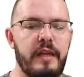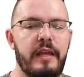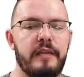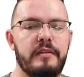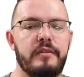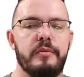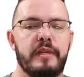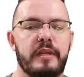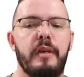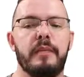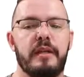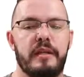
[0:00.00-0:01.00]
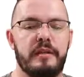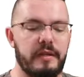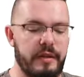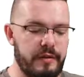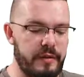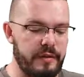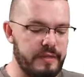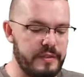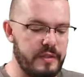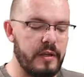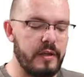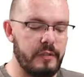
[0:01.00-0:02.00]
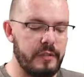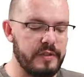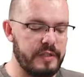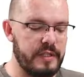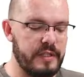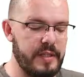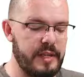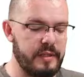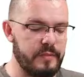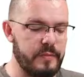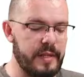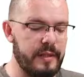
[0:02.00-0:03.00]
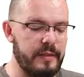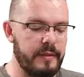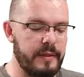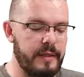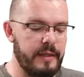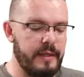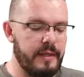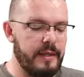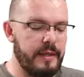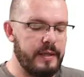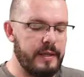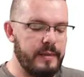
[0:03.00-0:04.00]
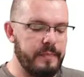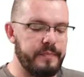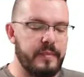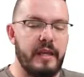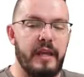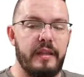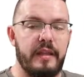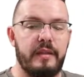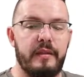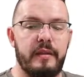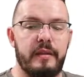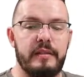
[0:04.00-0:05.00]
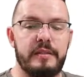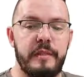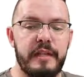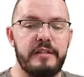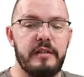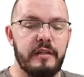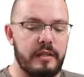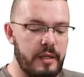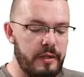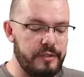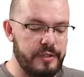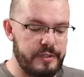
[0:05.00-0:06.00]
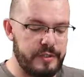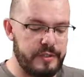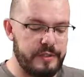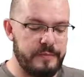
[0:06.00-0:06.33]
to become an interior facade, and we'll see that as well. And then spatial enclosures.